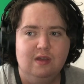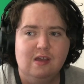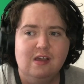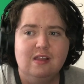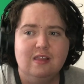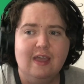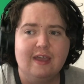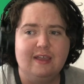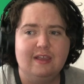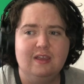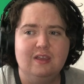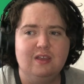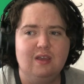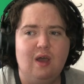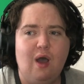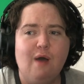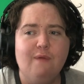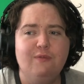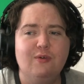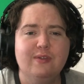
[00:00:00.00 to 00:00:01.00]
Like,
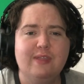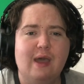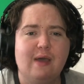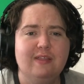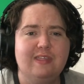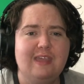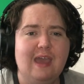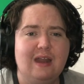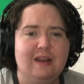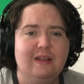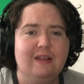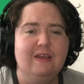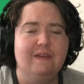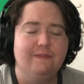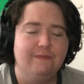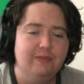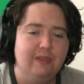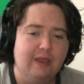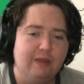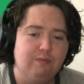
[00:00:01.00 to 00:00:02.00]
I thought that
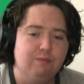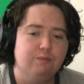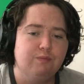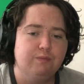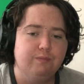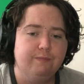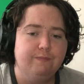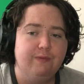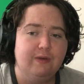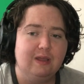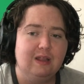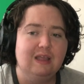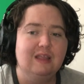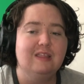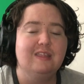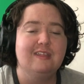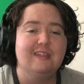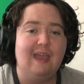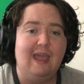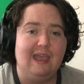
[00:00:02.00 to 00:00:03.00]
sounded, like, fucking
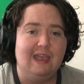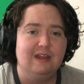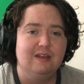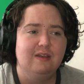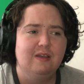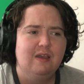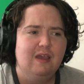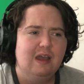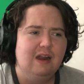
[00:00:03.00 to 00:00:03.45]
insane.